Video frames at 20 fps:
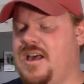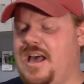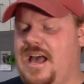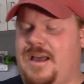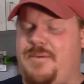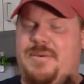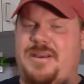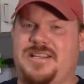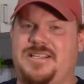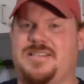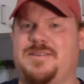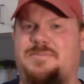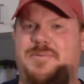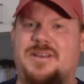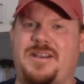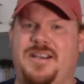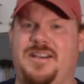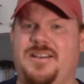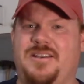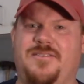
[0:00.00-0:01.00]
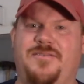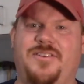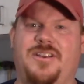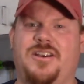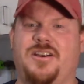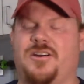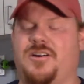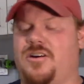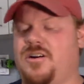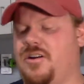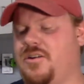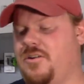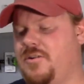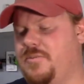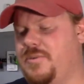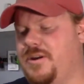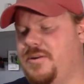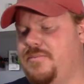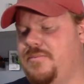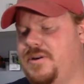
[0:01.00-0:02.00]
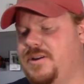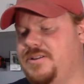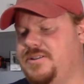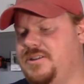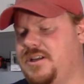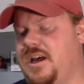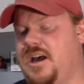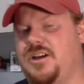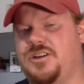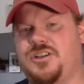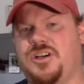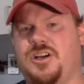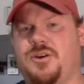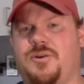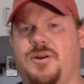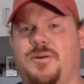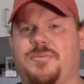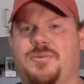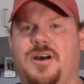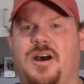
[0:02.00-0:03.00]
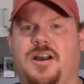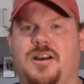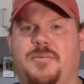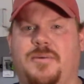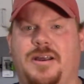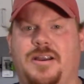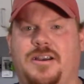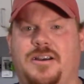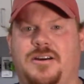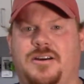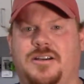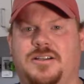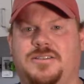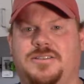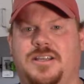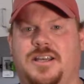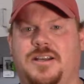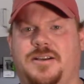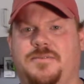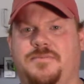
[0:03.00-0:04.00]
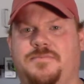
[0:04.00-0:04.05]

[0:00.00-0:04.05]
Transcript: I may spin it in the vinegar a little bit, but I'll show you what I'm talking about here in a sec.